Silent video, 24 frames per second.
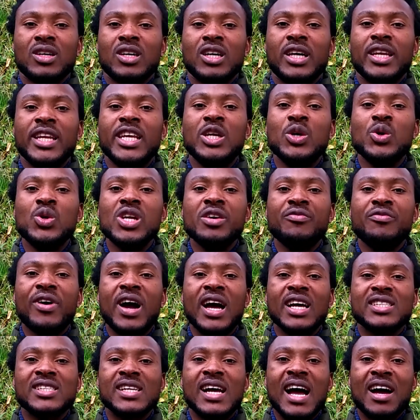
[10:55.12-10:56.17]
the
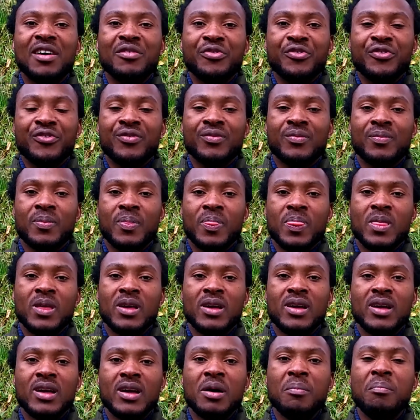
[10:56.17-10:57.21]
universe have
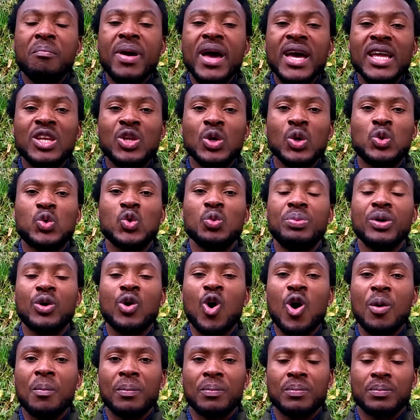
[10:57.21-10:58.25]
made you to become.